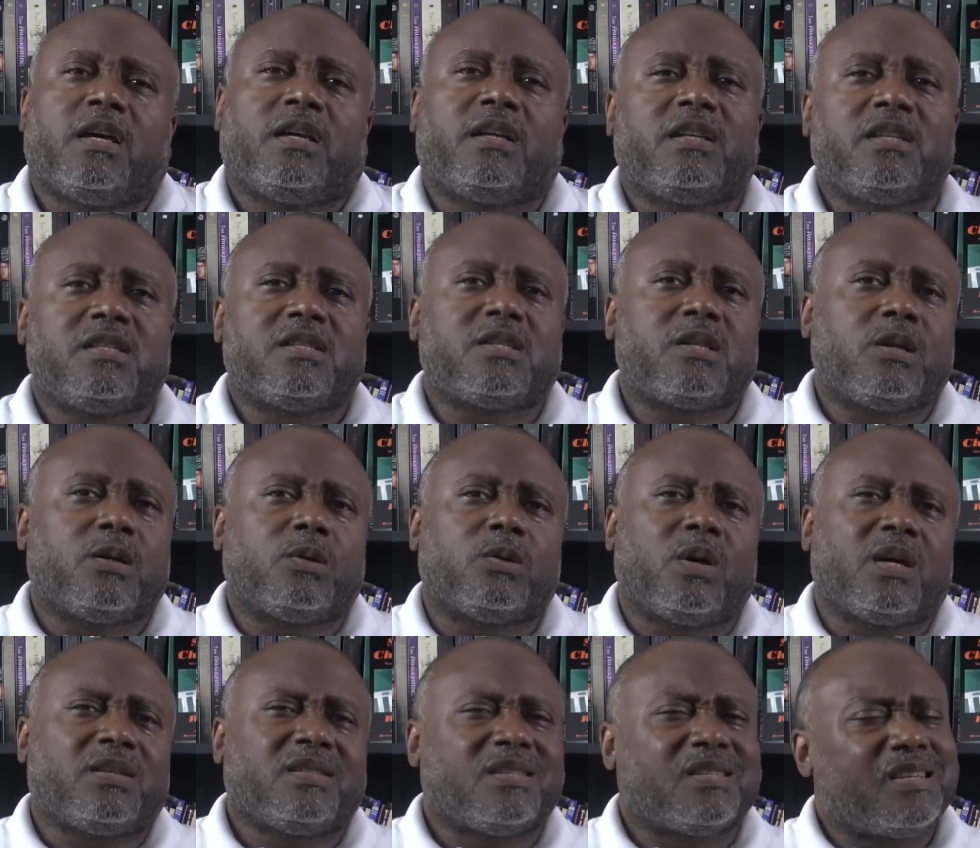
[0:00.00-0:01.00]
And so
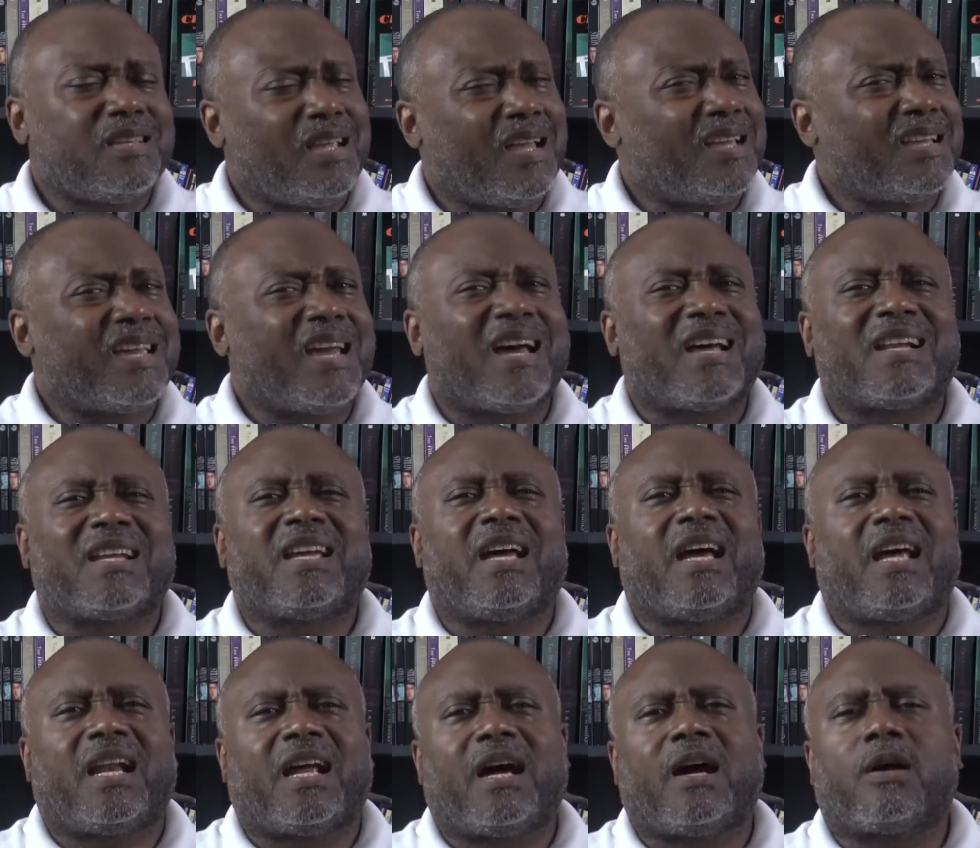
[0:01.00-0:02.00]
I see, I kind of
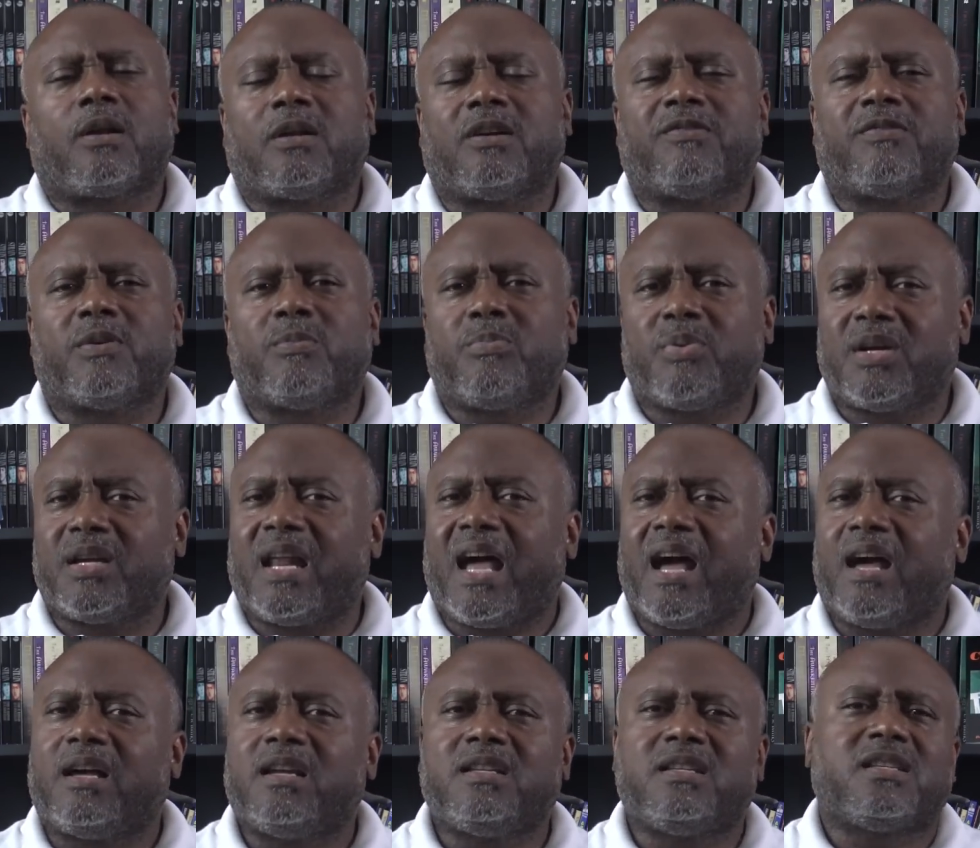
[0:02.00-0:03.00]
got out of it, but
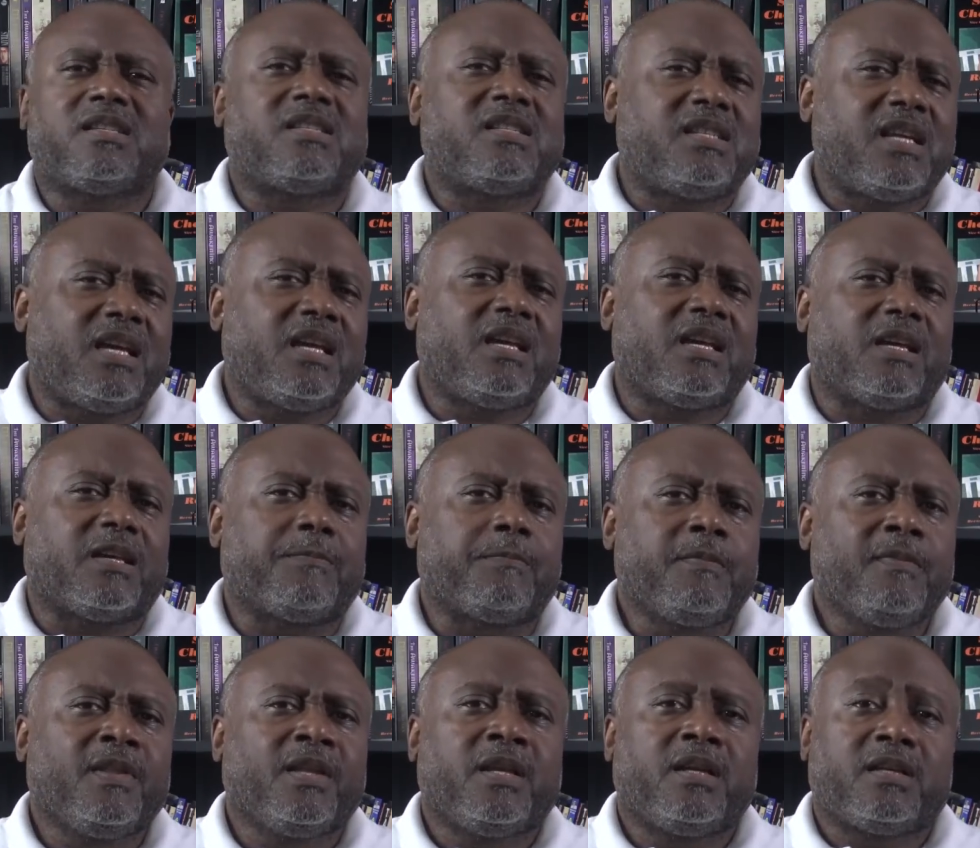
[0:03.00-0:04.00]
I understand
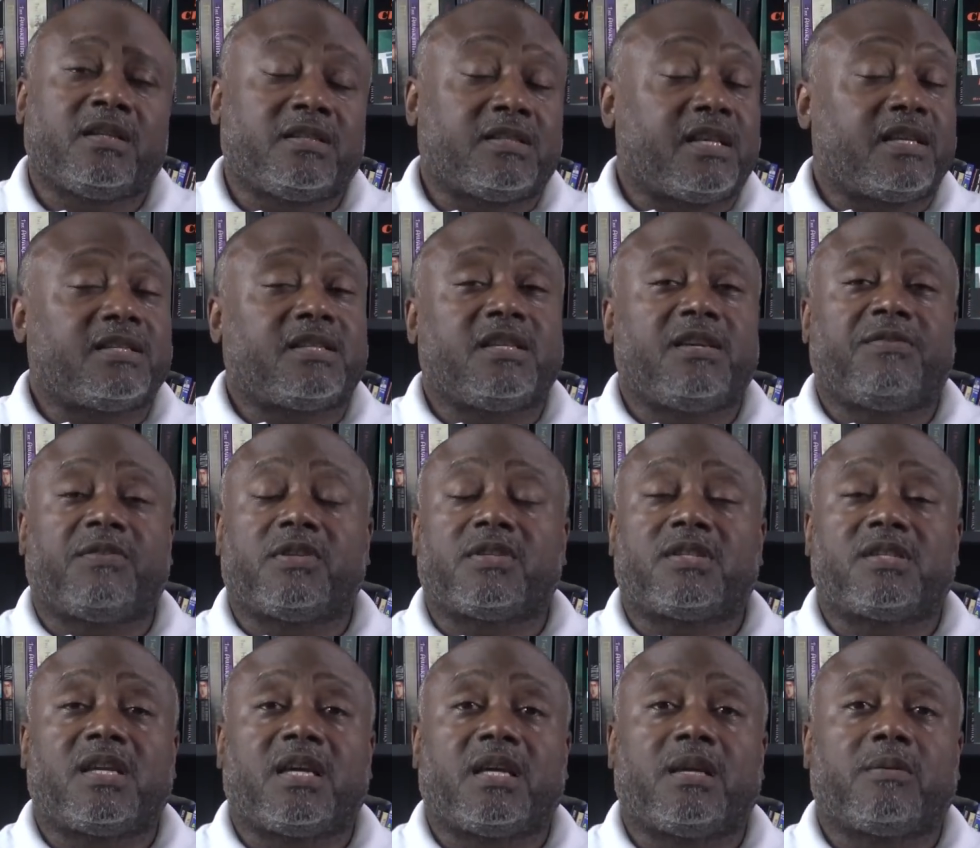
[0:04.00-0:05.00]
because that's even the
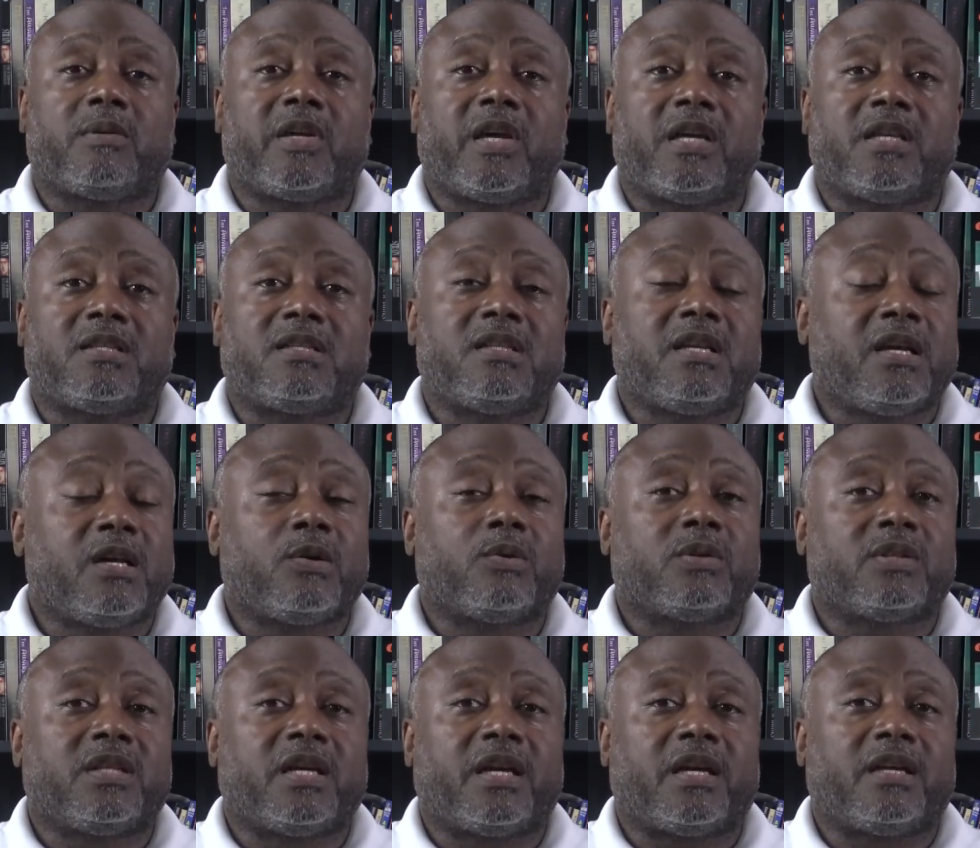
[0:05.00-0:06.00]
same case
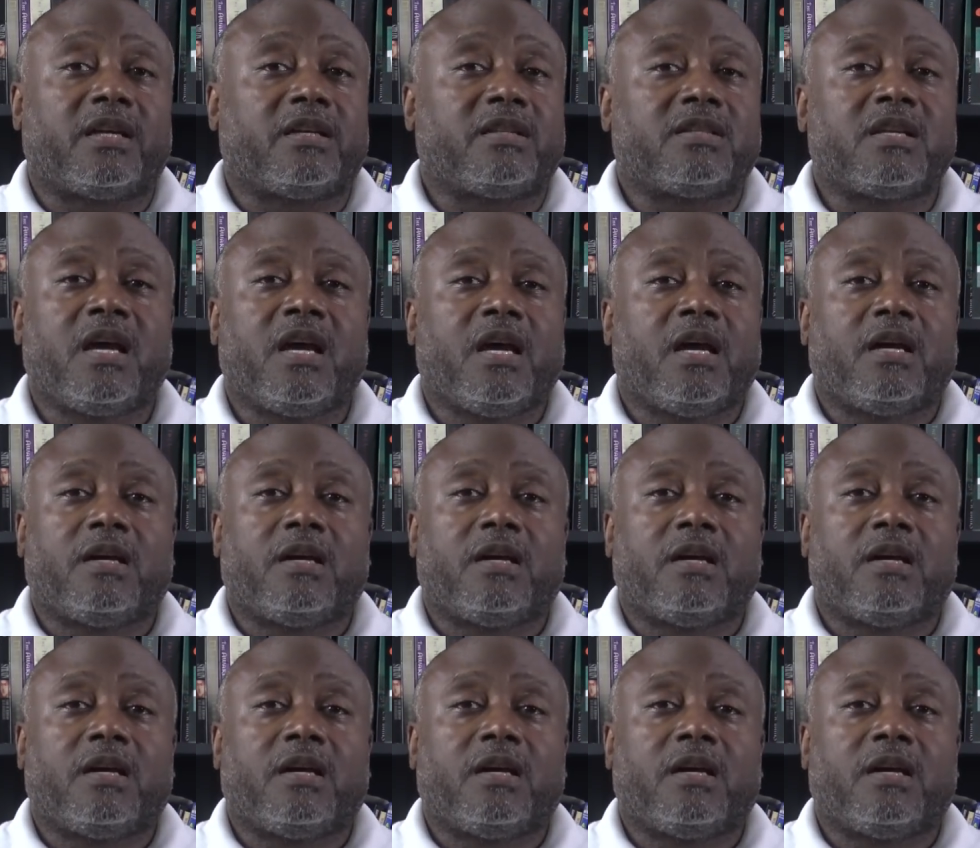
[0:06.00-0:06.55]
nowadays.